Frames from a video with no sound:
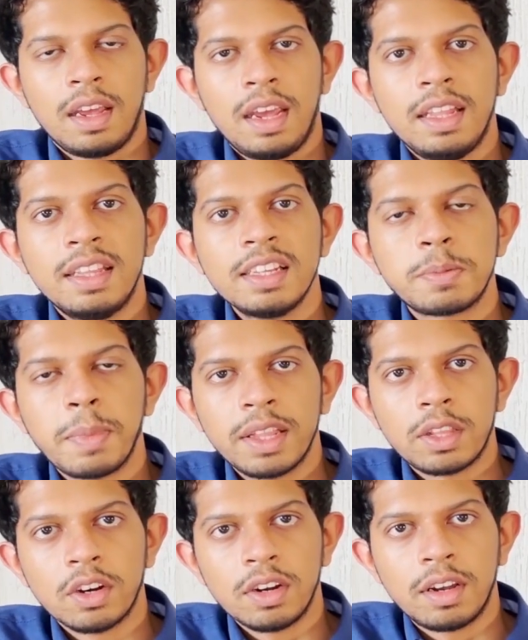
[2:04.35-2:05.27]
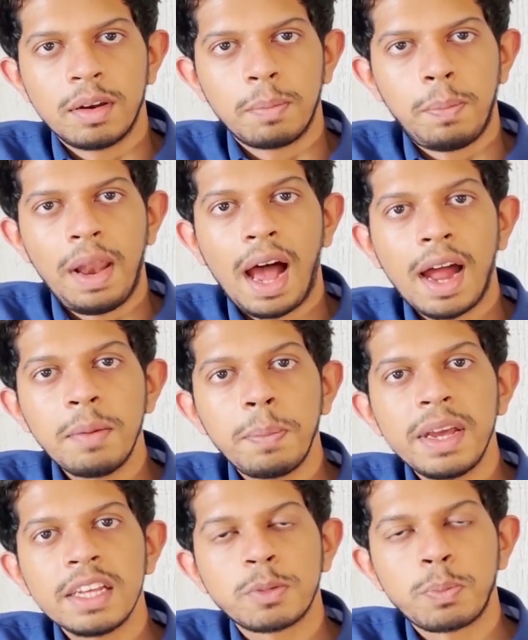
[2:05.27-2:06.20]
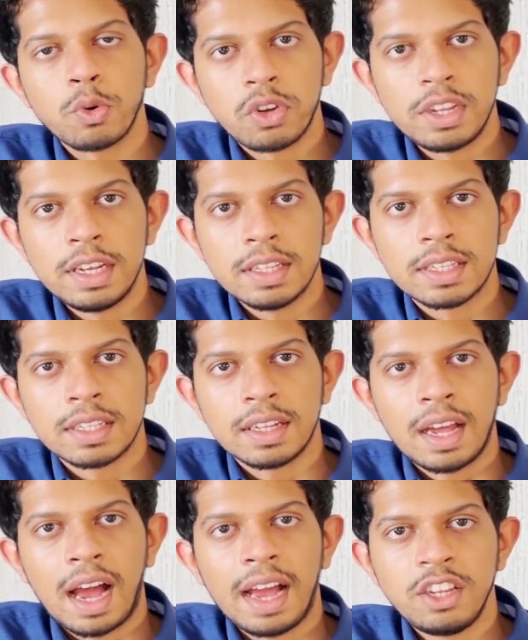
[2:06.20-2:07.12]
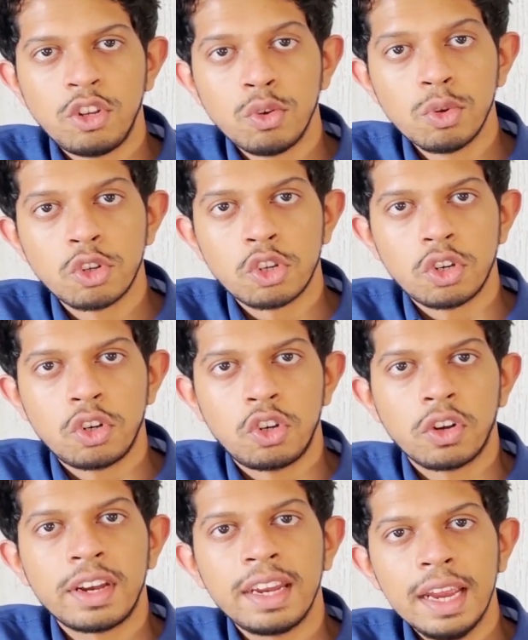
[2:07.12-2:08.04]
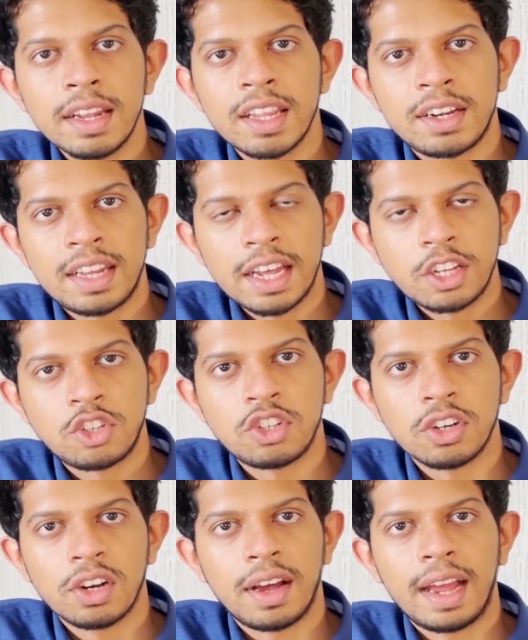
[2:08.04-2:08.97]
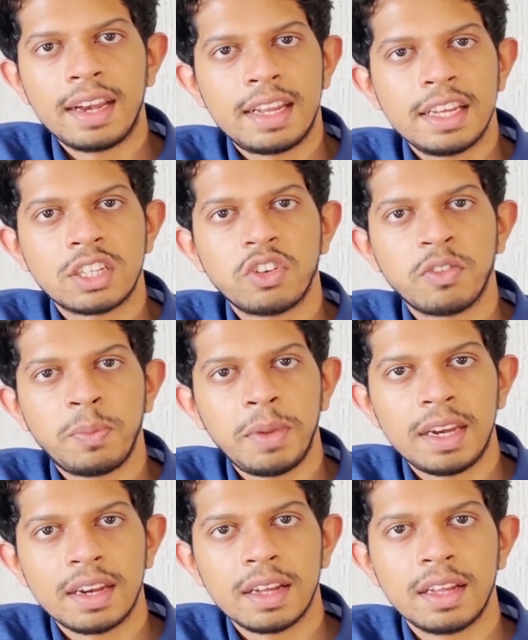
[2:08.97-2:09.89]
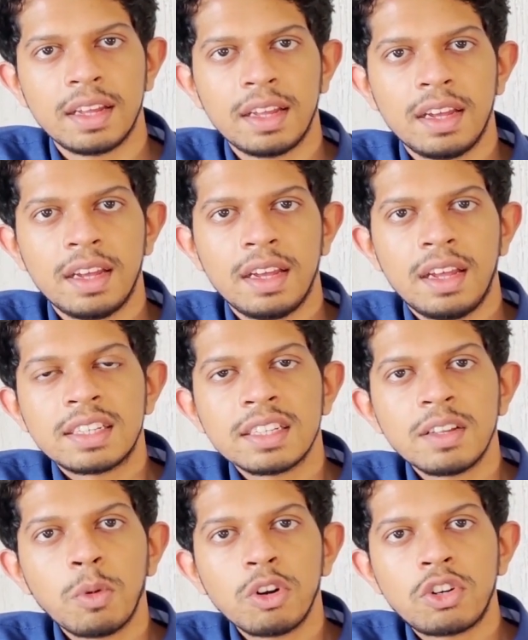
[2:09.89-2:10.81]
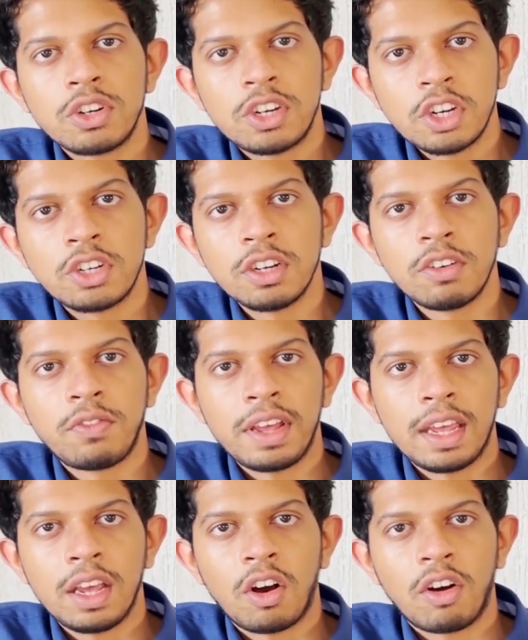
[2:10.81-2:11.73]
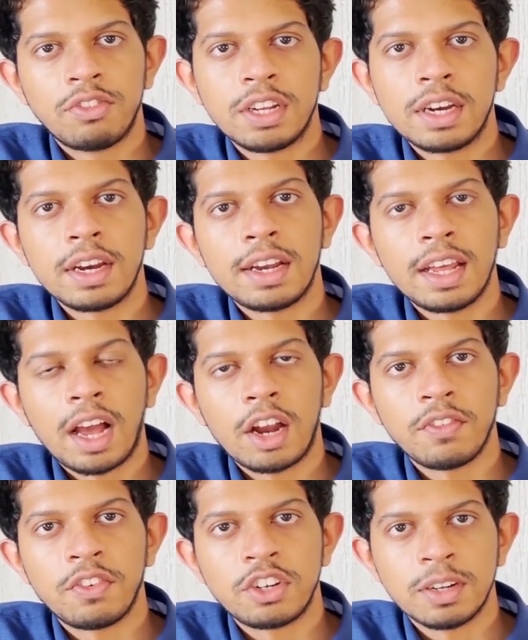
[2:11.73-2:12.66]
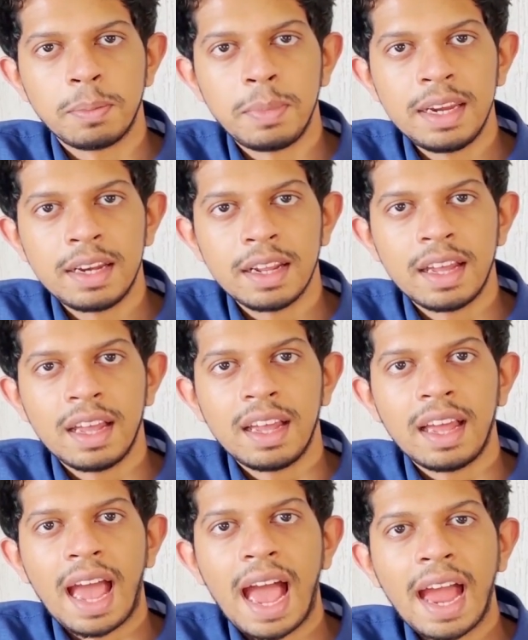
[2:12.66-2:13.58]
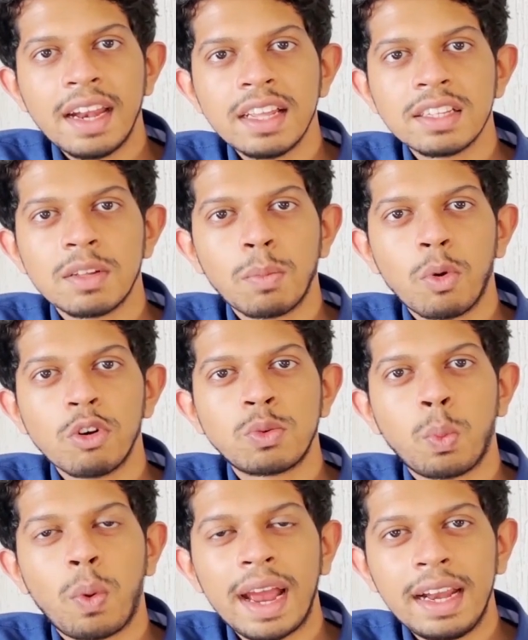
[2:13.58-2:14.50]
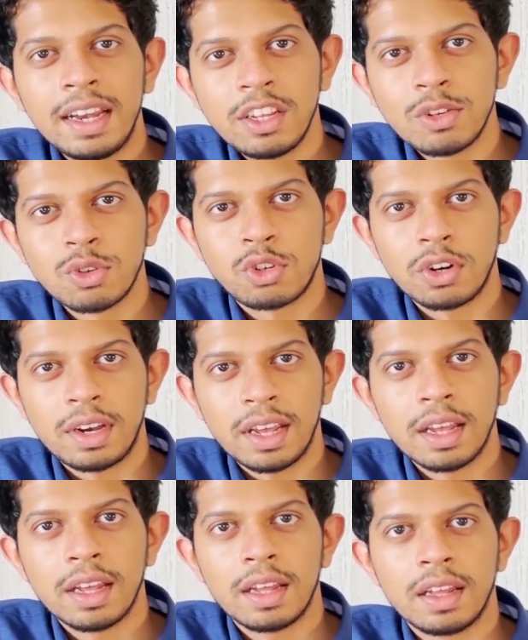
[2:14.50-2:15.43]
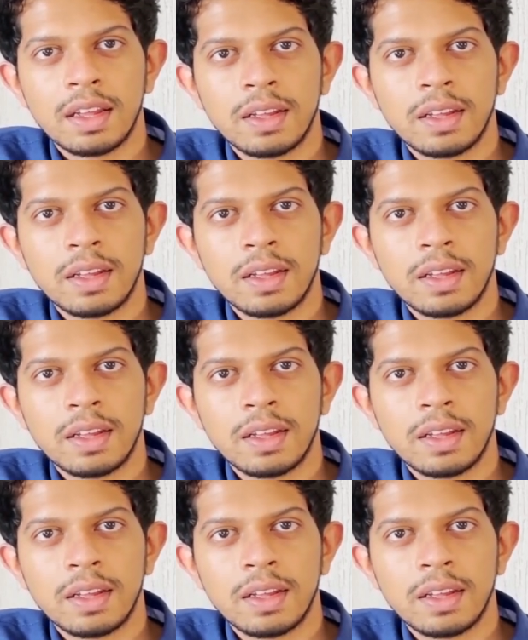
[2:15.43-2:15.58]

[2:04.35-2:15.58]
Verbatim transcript: In this method, plant-based proteins are used to create the texture and taste of meat. This is the more traditional way of generating artificial meat and is the most widely used today.